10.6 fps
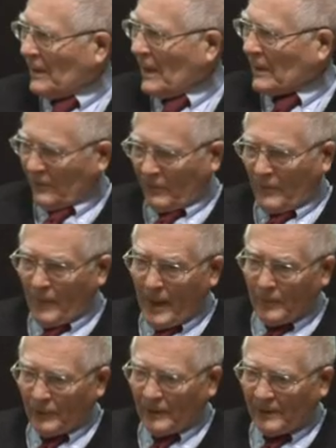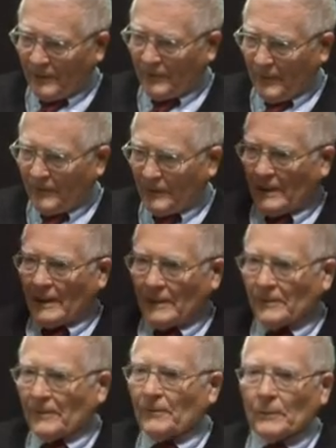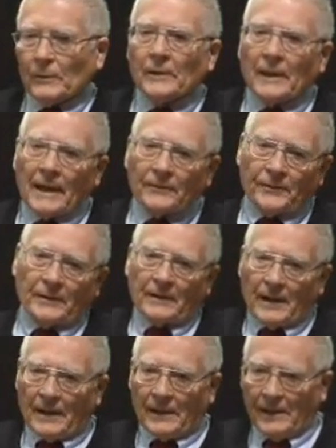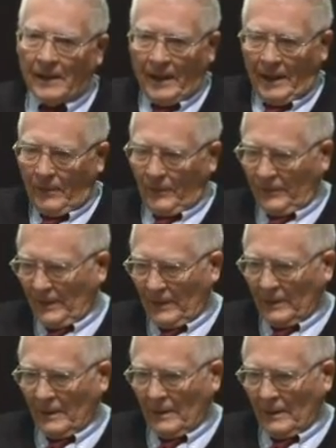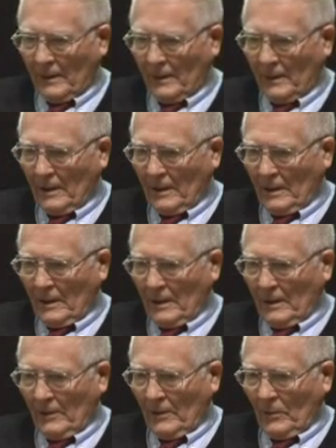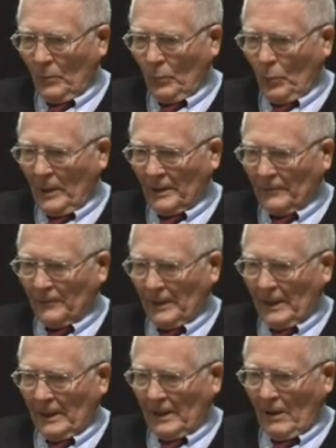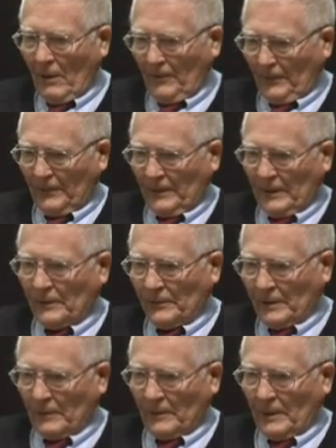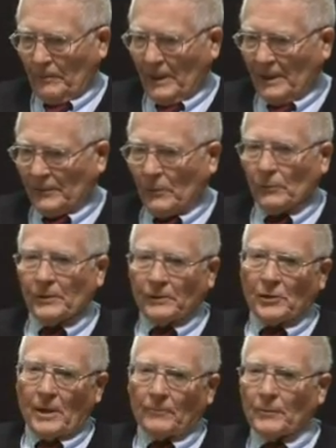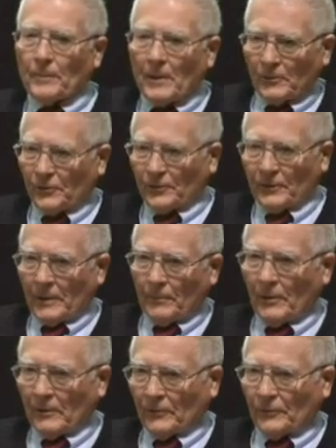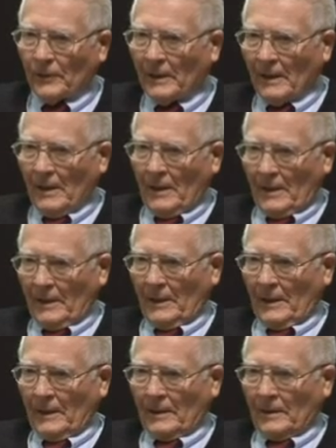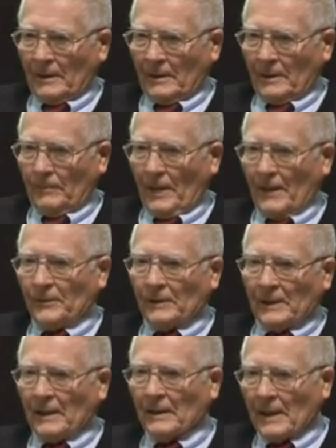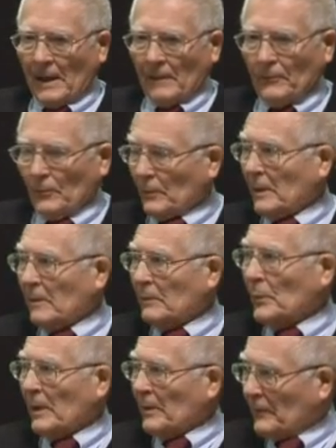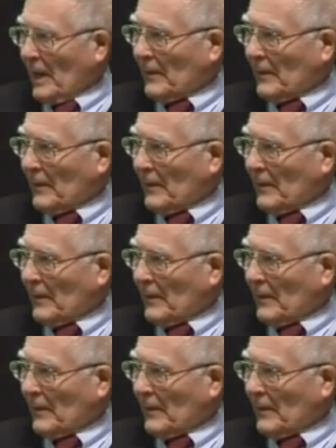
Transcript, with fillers: And I can remember it as vividly as if it were yesterday. It was in one of the offices at the place called the Jet Propulsion Laboratory in Pasadena, California. It's one of